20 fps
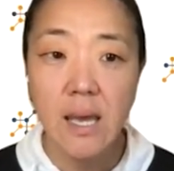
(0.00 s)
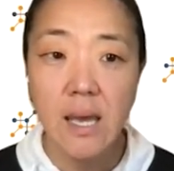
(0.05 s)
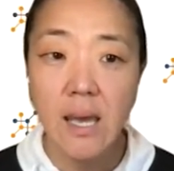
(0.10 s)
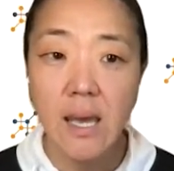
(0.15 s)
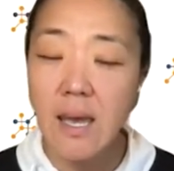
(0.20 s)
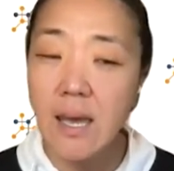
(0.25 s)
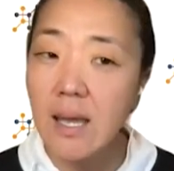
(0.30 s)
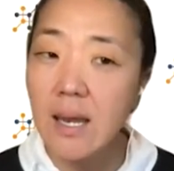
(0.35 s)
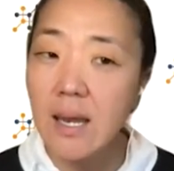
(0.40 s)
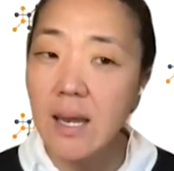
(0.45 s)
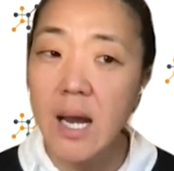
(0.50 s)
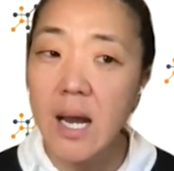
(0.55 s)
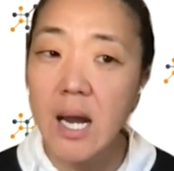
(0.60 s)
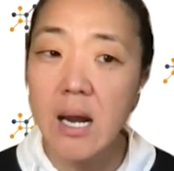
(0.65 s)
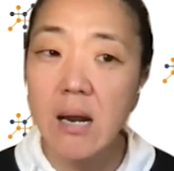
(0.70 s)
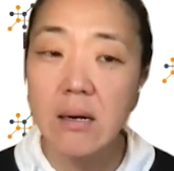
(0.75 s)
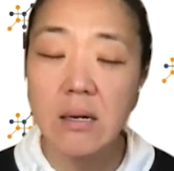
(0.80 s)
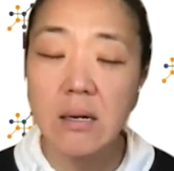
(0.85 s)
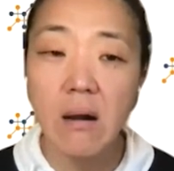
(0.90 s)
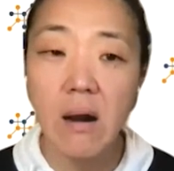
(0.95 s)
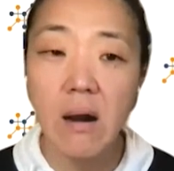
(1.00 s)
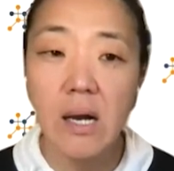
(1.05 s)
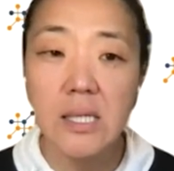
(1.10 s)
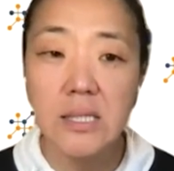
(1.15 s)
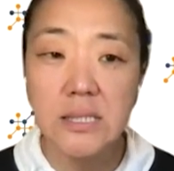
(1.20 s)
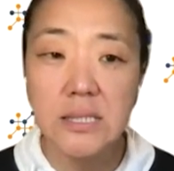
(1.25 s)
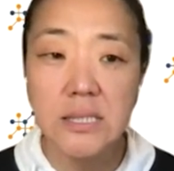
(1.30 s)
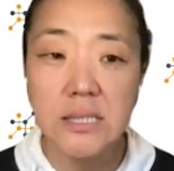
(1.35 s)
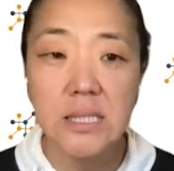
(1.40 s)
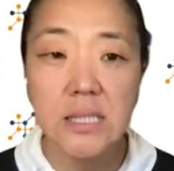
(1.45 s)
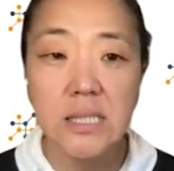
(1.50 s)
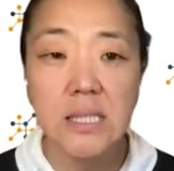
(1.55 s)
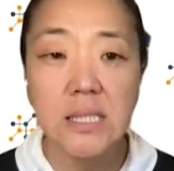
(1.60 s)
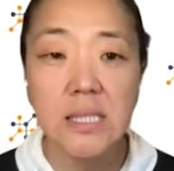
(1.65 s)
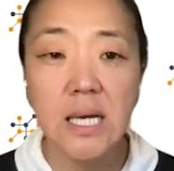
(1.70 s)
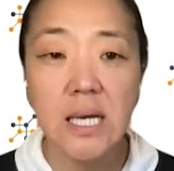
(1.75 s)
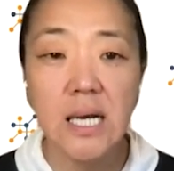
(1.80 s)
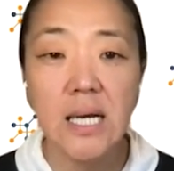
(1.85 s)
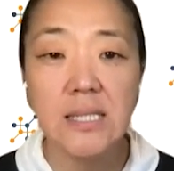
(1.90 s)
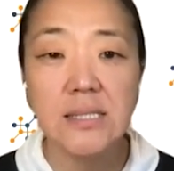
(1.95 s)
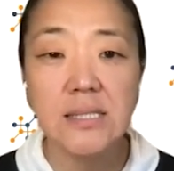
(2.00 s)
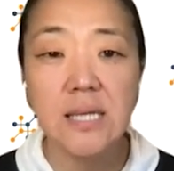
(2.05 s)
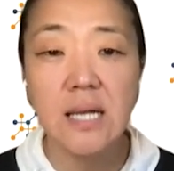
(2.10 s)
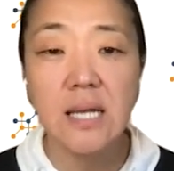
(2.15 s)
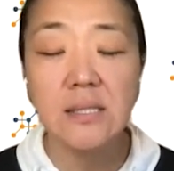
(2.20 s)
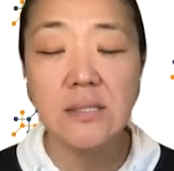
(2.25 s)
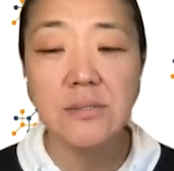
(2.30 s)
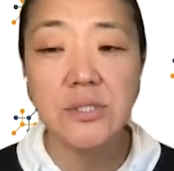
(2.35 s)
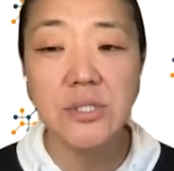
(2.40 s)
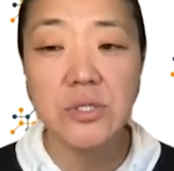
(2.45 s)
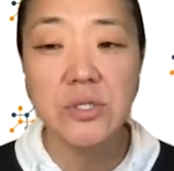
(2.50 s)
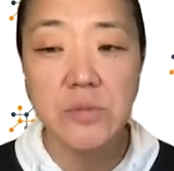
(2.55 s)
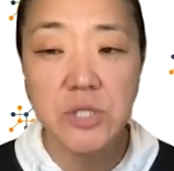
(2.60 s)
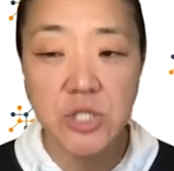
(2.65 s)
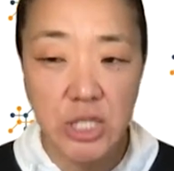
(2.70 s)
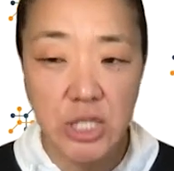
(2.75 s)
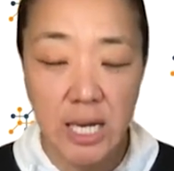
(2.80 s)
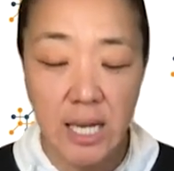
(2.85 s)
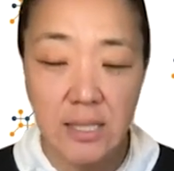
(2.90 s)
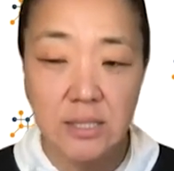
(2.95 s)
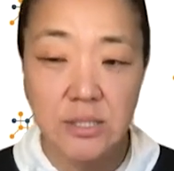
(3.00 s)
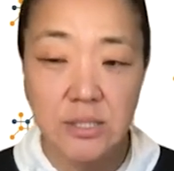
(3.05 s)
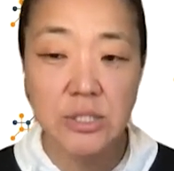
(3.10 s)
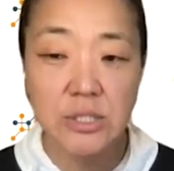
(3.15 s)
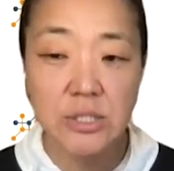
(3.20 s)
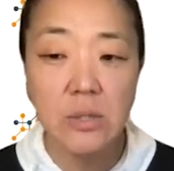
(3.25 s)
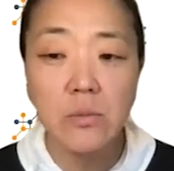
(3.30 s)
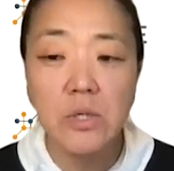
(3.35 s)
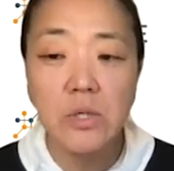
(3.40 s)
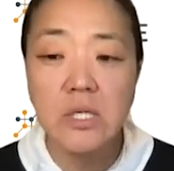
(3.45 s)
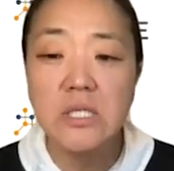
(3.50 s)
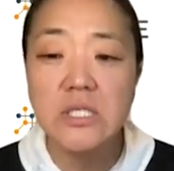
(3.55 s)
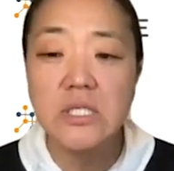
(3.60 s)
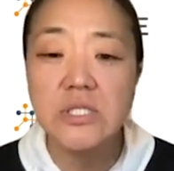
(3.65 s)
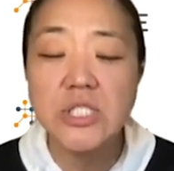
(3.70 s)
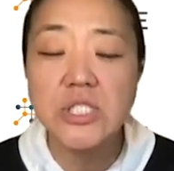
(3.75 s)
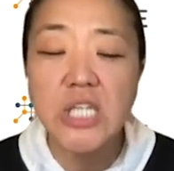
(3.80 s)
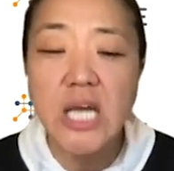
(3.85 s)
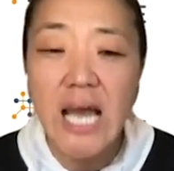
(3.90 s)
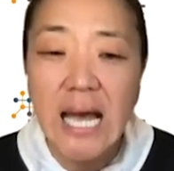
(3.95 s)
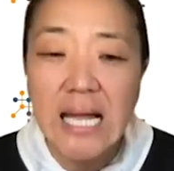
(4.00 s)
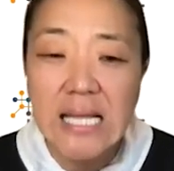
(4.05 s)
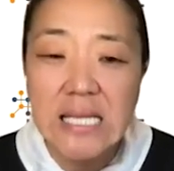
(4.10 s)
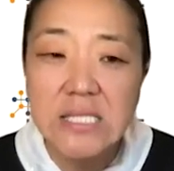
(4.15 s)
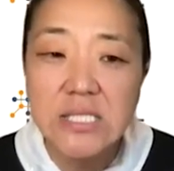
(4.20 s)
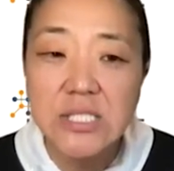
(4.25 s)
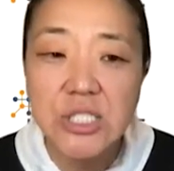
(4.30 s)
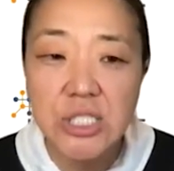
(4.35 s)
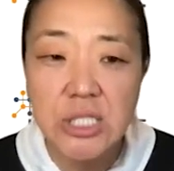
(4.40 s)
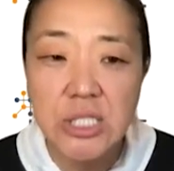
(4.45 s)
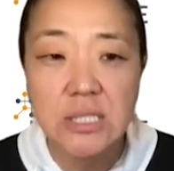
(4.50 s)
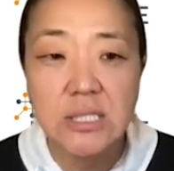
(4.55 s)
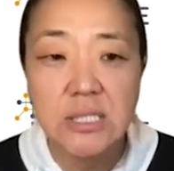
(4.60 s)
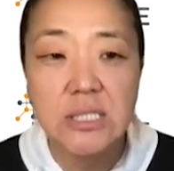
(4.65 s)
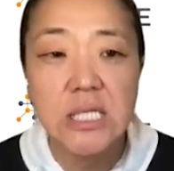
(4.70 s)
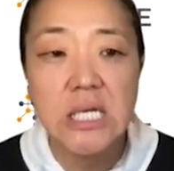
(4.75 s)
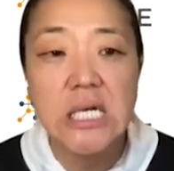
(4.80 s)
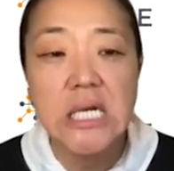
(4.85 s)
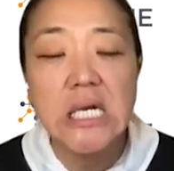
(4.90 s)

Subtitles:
And our CAR-T solid tumor challenge. So one of the challenges